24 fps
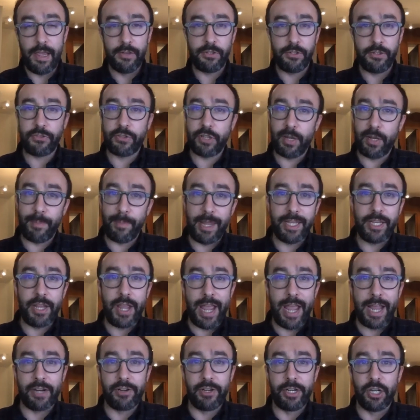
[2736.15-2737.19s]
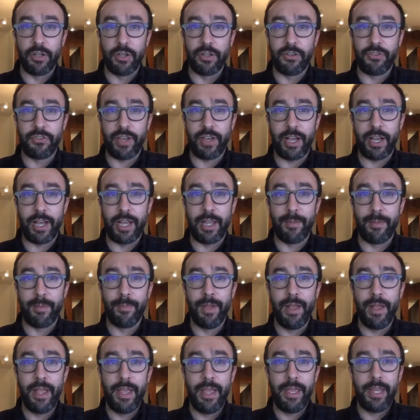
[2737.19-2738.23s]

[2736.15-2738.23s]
just going to make you angry all the time.